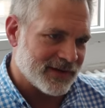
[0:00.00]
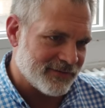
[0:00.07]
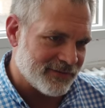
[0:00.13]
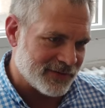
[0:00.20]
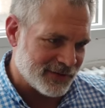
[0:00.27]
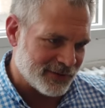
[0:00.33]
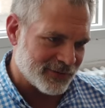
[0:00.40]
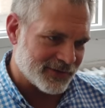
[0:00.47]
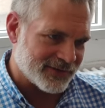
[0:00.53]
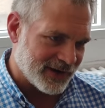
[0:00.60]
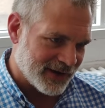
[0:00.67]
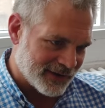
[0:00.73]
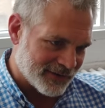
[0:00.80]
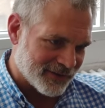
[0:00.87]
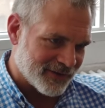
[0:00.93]
giving you a
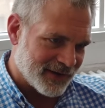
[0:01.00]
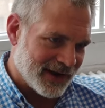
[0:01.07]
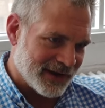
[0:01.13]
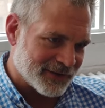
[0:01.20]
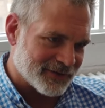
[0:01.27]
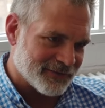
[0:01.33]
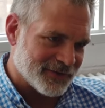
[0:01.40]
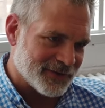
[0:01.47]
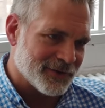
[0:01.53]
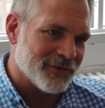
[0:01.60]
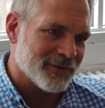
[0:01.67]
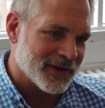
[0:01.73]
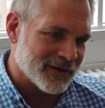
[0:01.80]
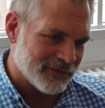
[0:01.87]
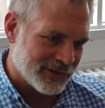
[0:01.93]
tighter angle of
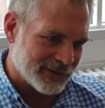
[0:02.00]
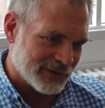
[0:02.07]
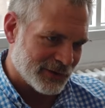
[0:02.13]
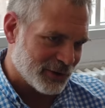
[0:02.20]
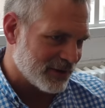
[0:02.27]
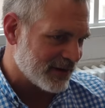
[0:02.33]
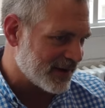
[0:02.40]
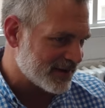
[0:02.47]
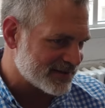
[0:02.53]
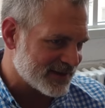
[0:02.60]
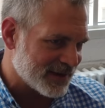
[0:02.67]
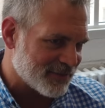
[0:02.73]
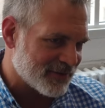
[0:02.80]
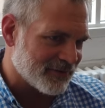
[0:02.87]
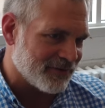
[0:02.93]
view, giving you a little less
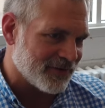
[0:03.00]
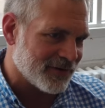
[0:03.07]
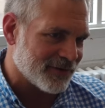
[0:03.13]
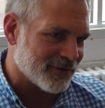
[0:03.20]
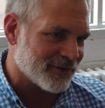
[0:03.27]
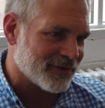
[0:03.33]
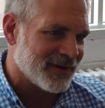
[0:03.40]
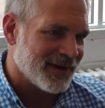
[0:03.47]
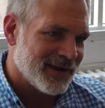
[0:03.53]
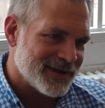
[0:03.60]
depth of field.